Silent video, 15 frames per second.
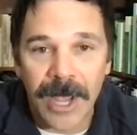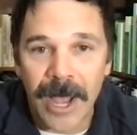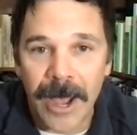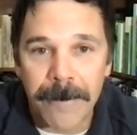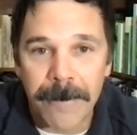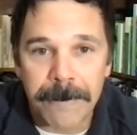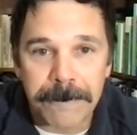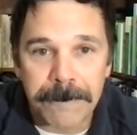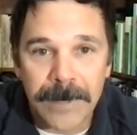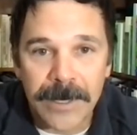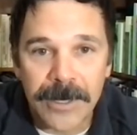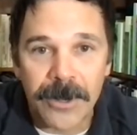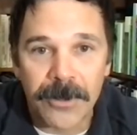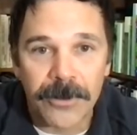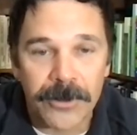um,
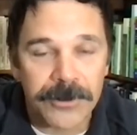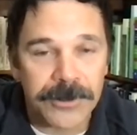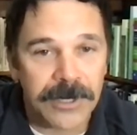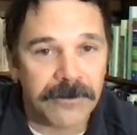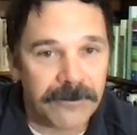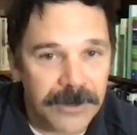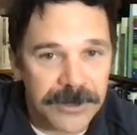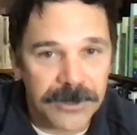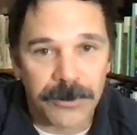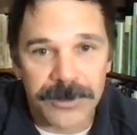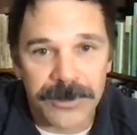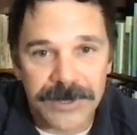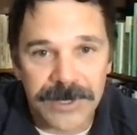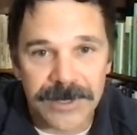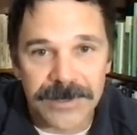you know those invisible
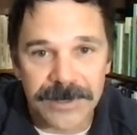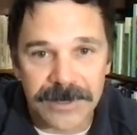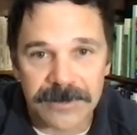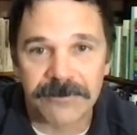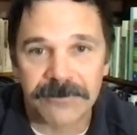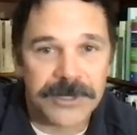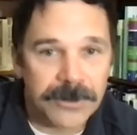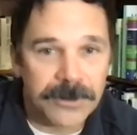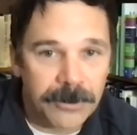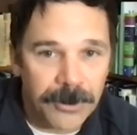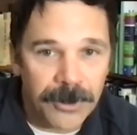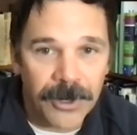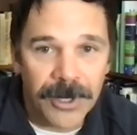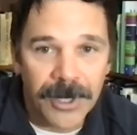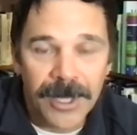citizens
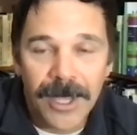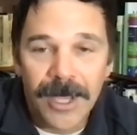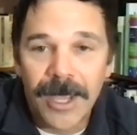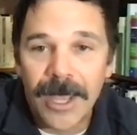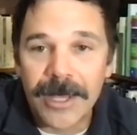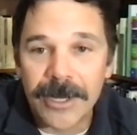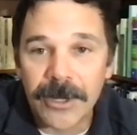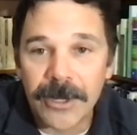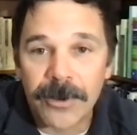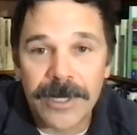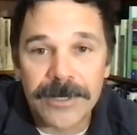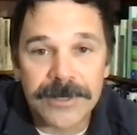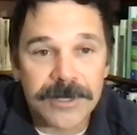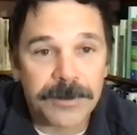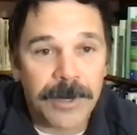visible and it
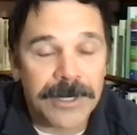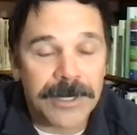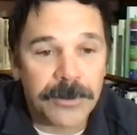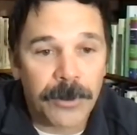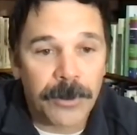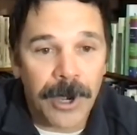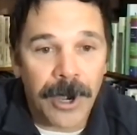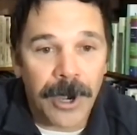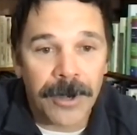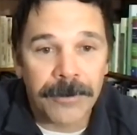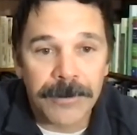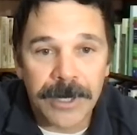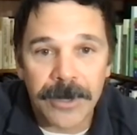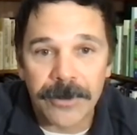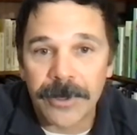creates a space where
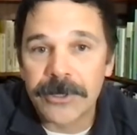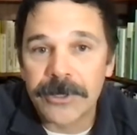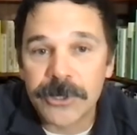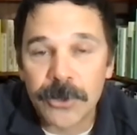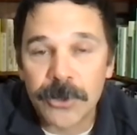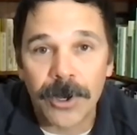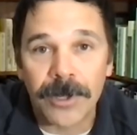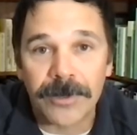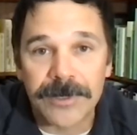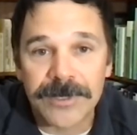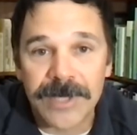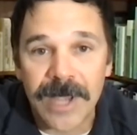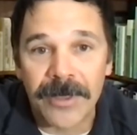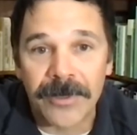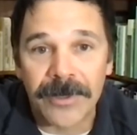you know the historically
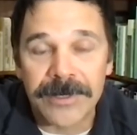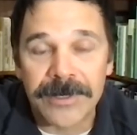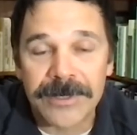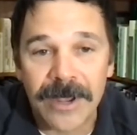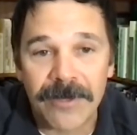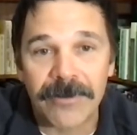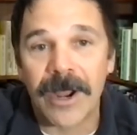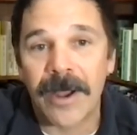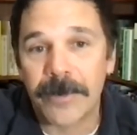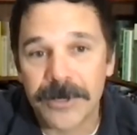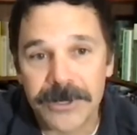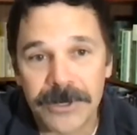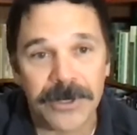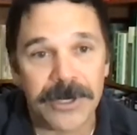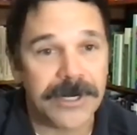silenced have an
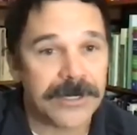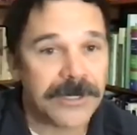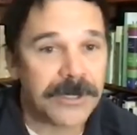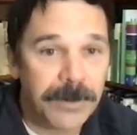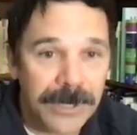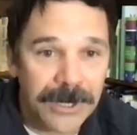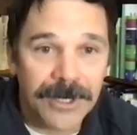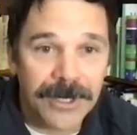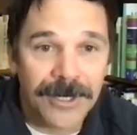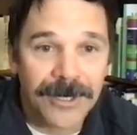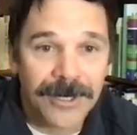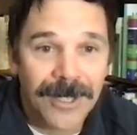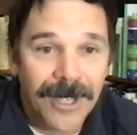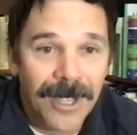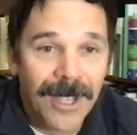opportunity to speak
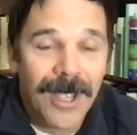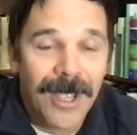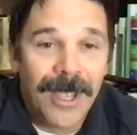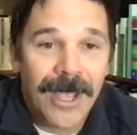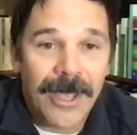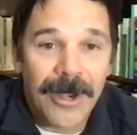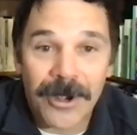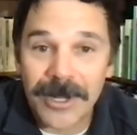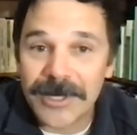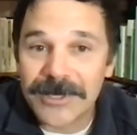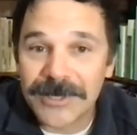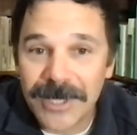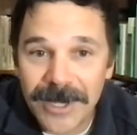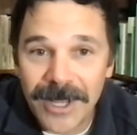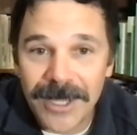and our
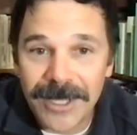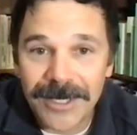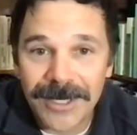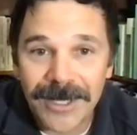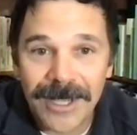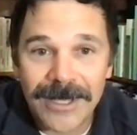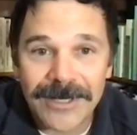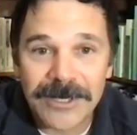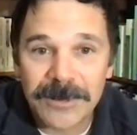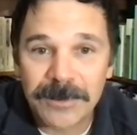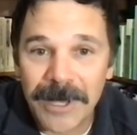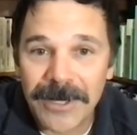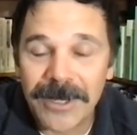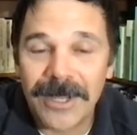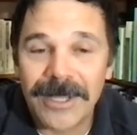guest tonight has
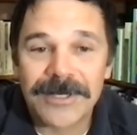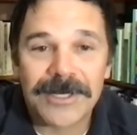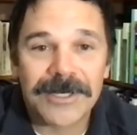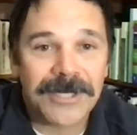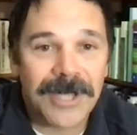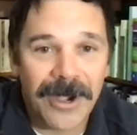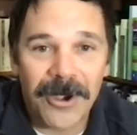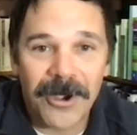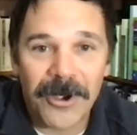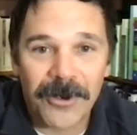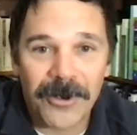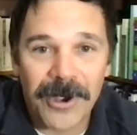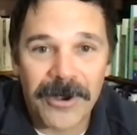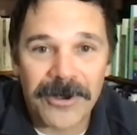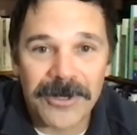spent his entire
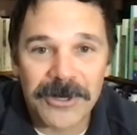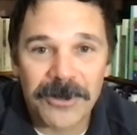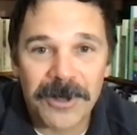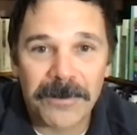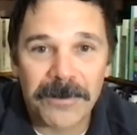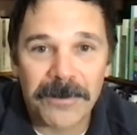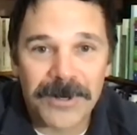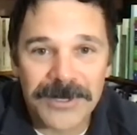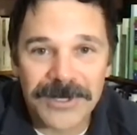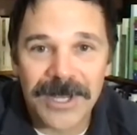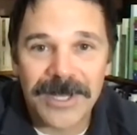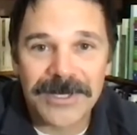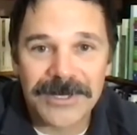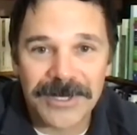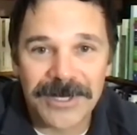career doing
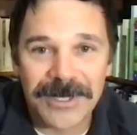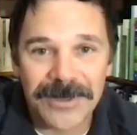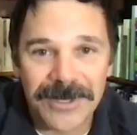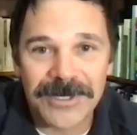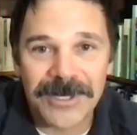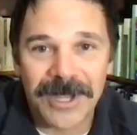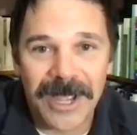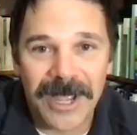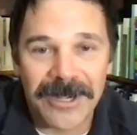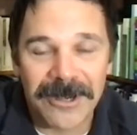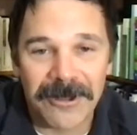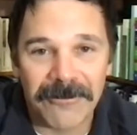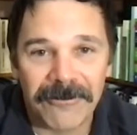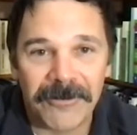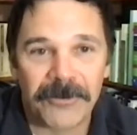precisely this kind
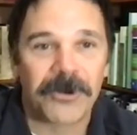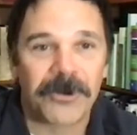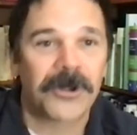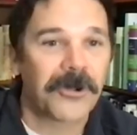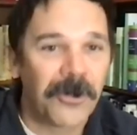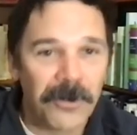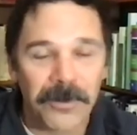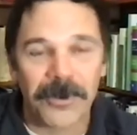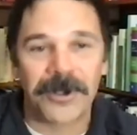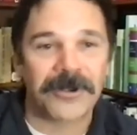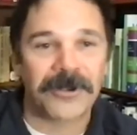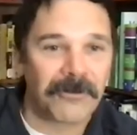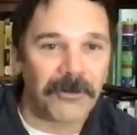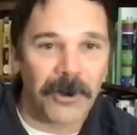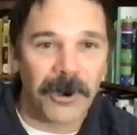of
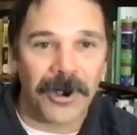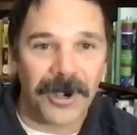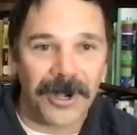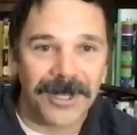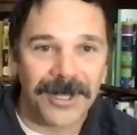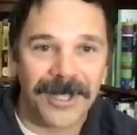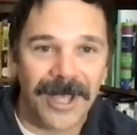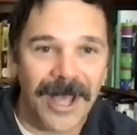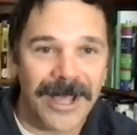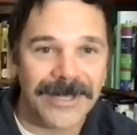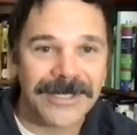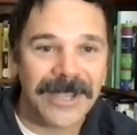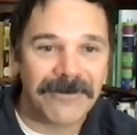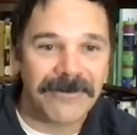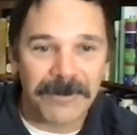recuperative work. Uh,
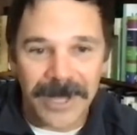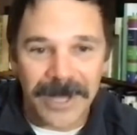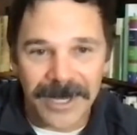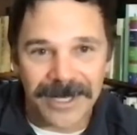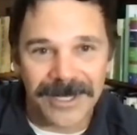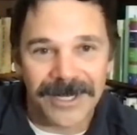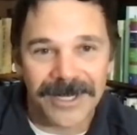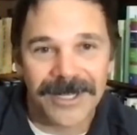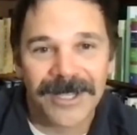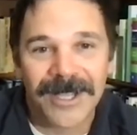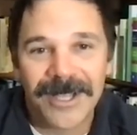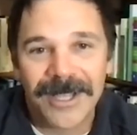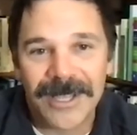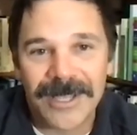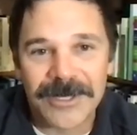David Bacon
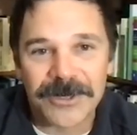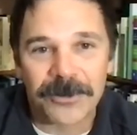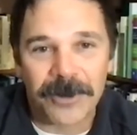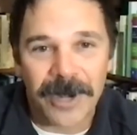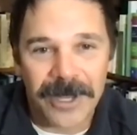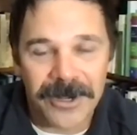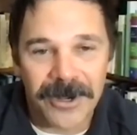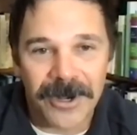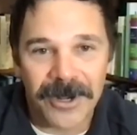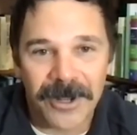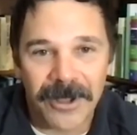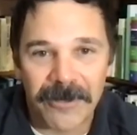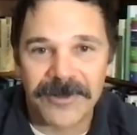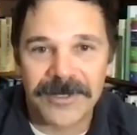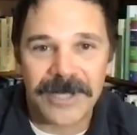is a writer,
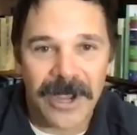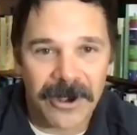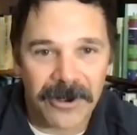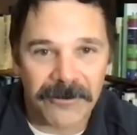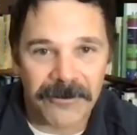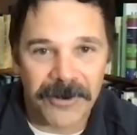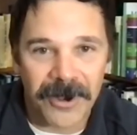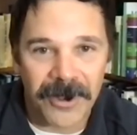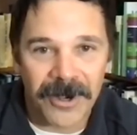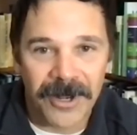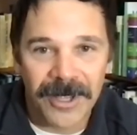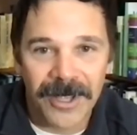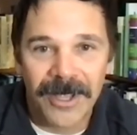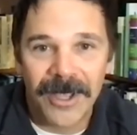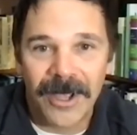a photographer,
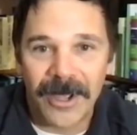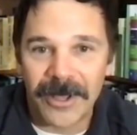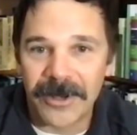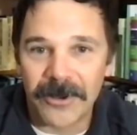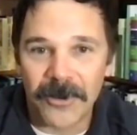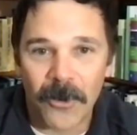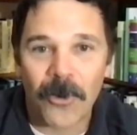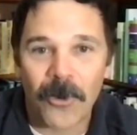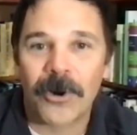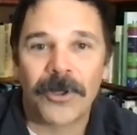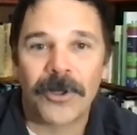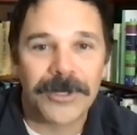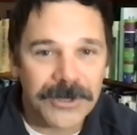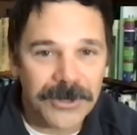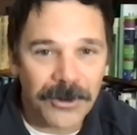an oral
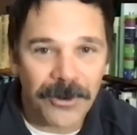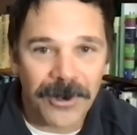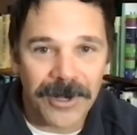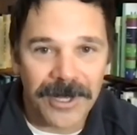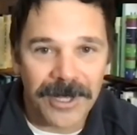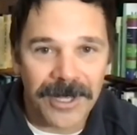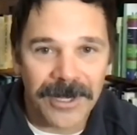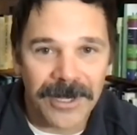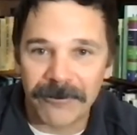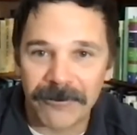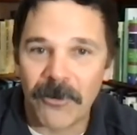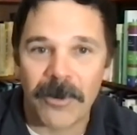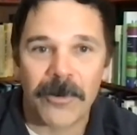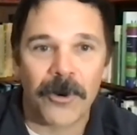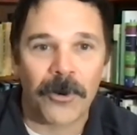historian, a
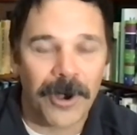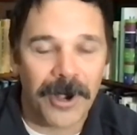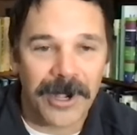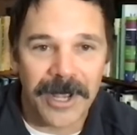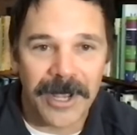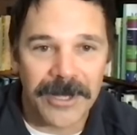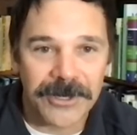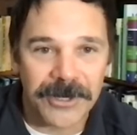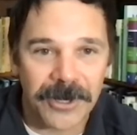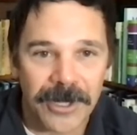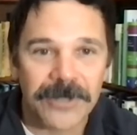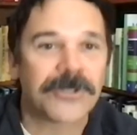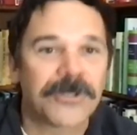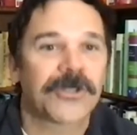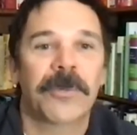former organizer,
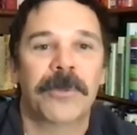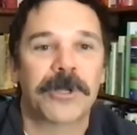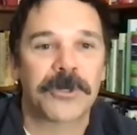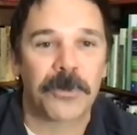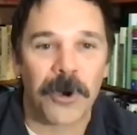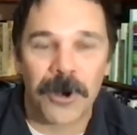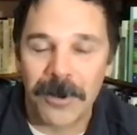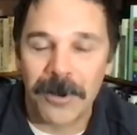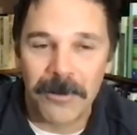and so much work,